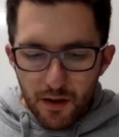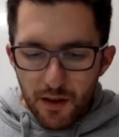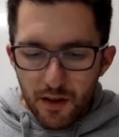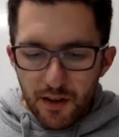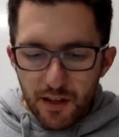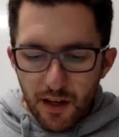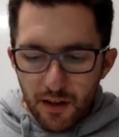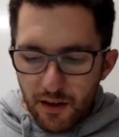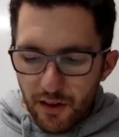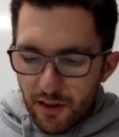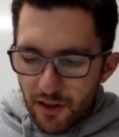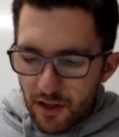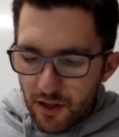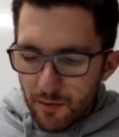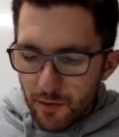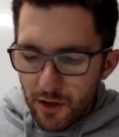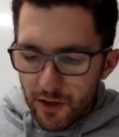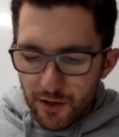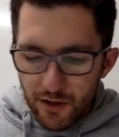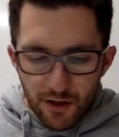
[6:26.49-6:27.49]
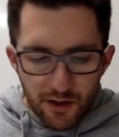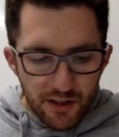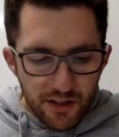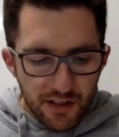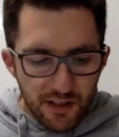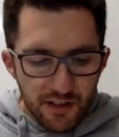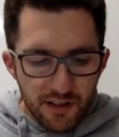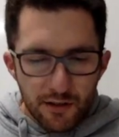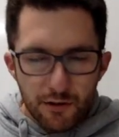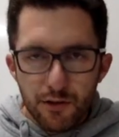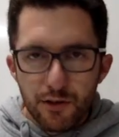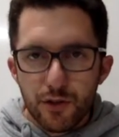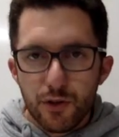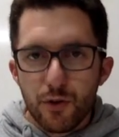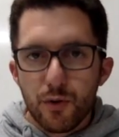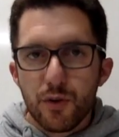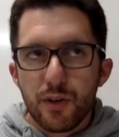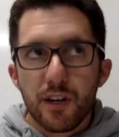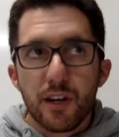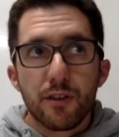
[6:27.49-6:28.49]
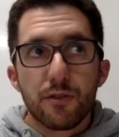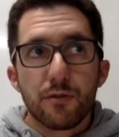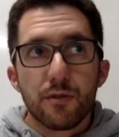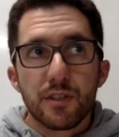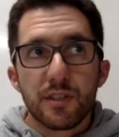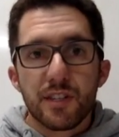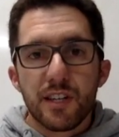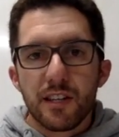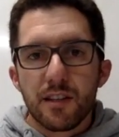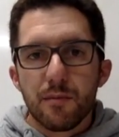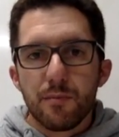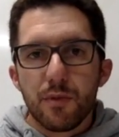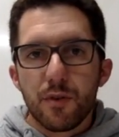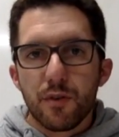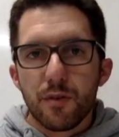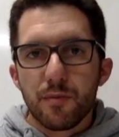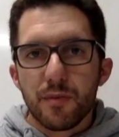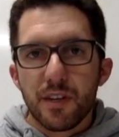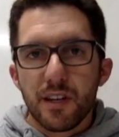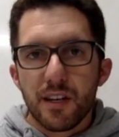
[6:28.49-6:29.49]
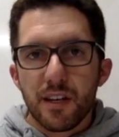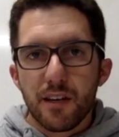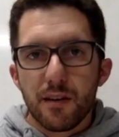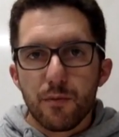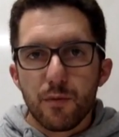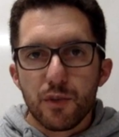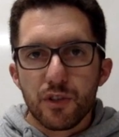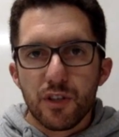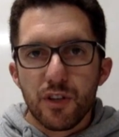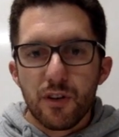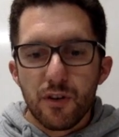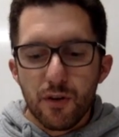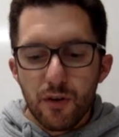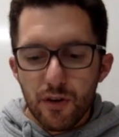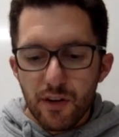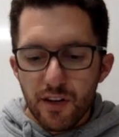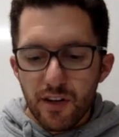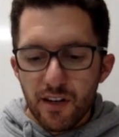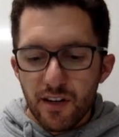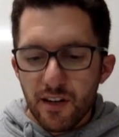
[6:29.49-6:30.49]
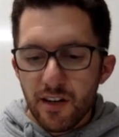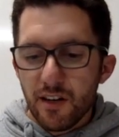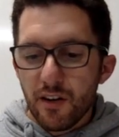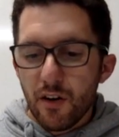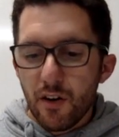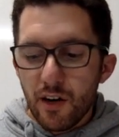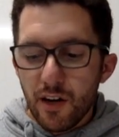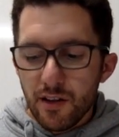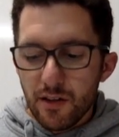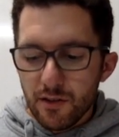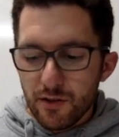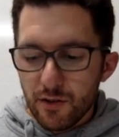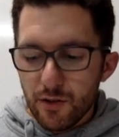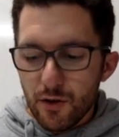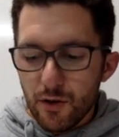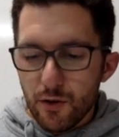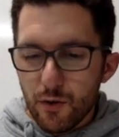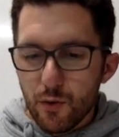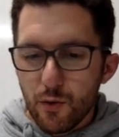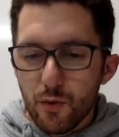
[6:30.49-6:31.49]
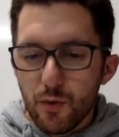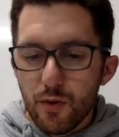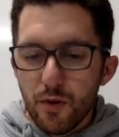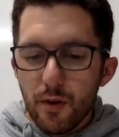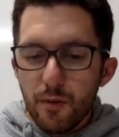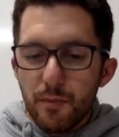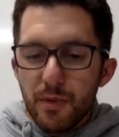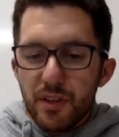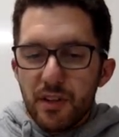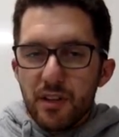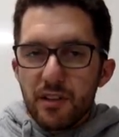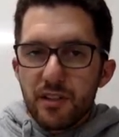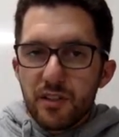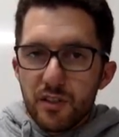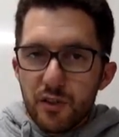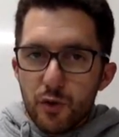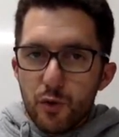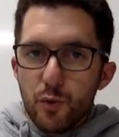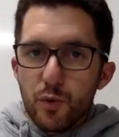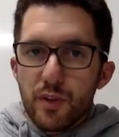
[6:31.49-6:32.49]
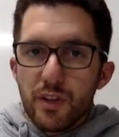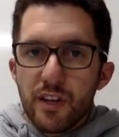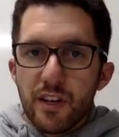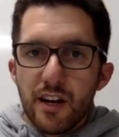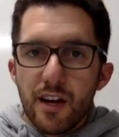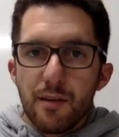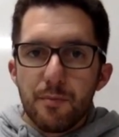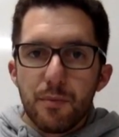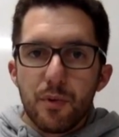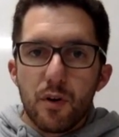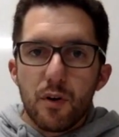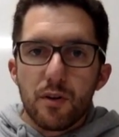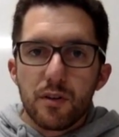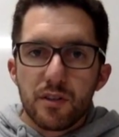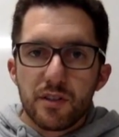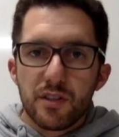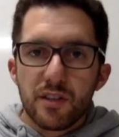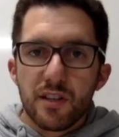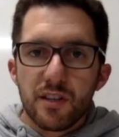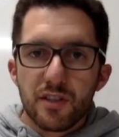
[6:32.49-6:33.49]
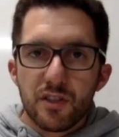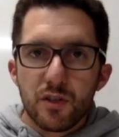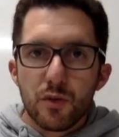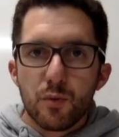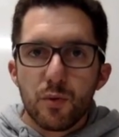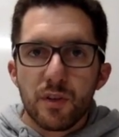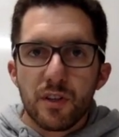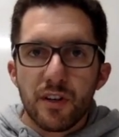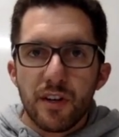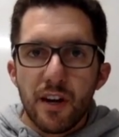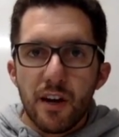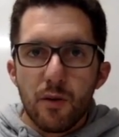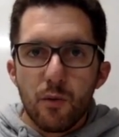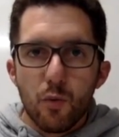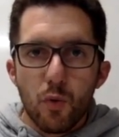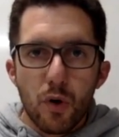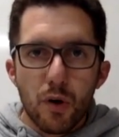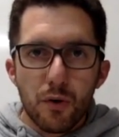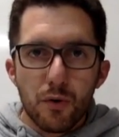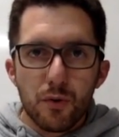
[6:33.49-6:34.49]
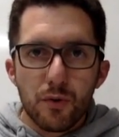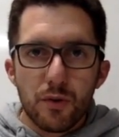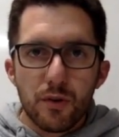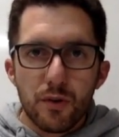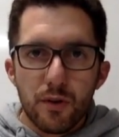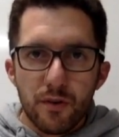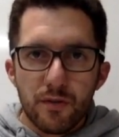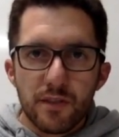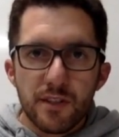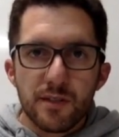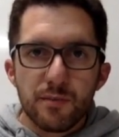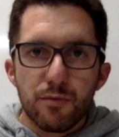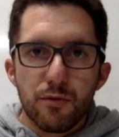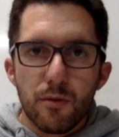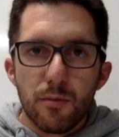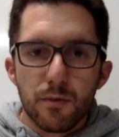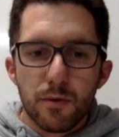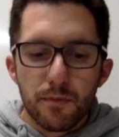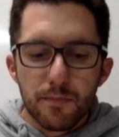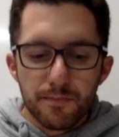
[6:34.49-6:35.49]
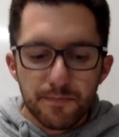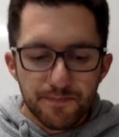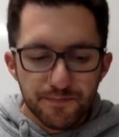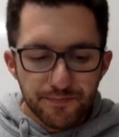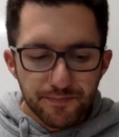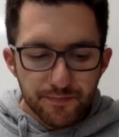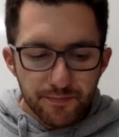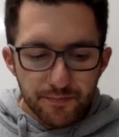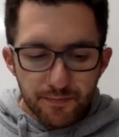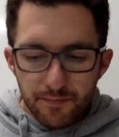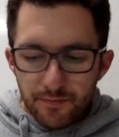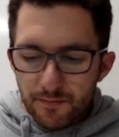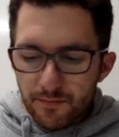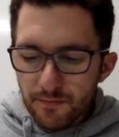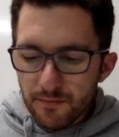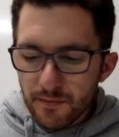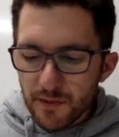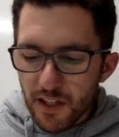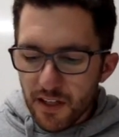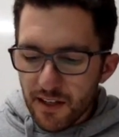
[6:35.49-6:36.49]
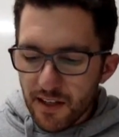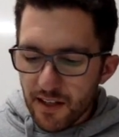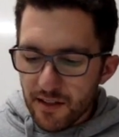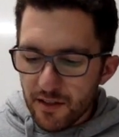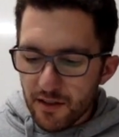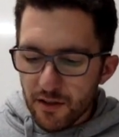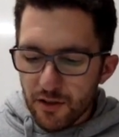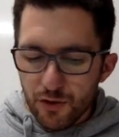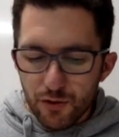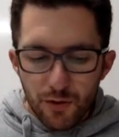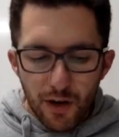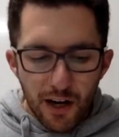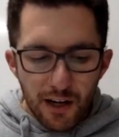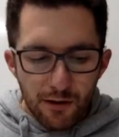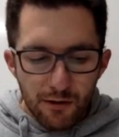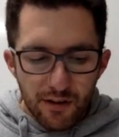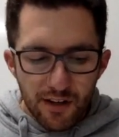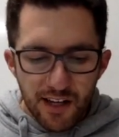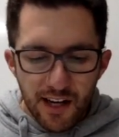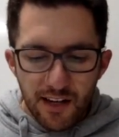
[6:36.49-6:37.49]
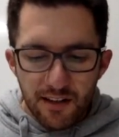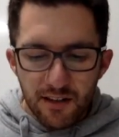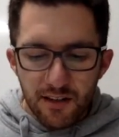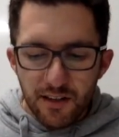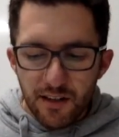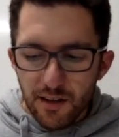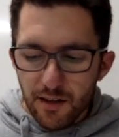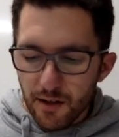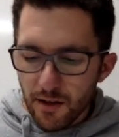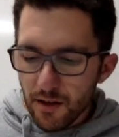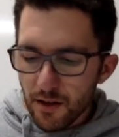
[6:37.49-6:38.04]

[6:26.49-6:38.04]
The other thing you might notice is there are two countries down the bottom here which are not in either circle, but they're still within our box, they're still within our world of this problem. And that's Australia and Canada.